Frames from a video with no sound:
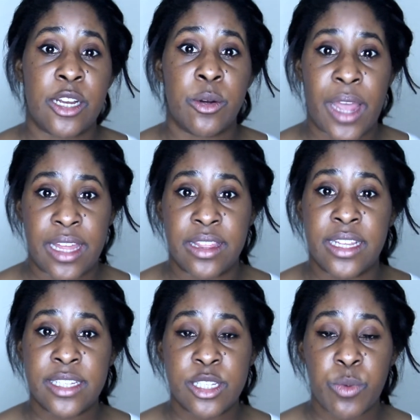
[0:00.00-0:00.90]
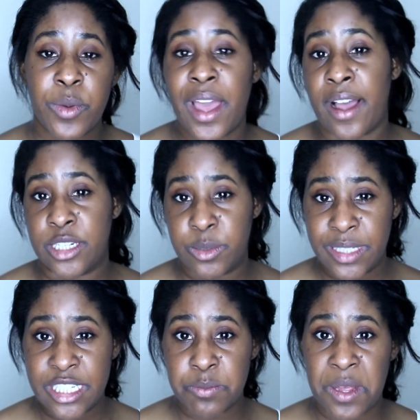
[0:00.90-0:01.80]
okay, this is what we
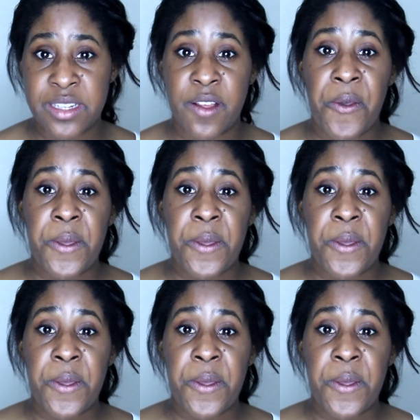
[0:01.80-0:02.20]
actually spent,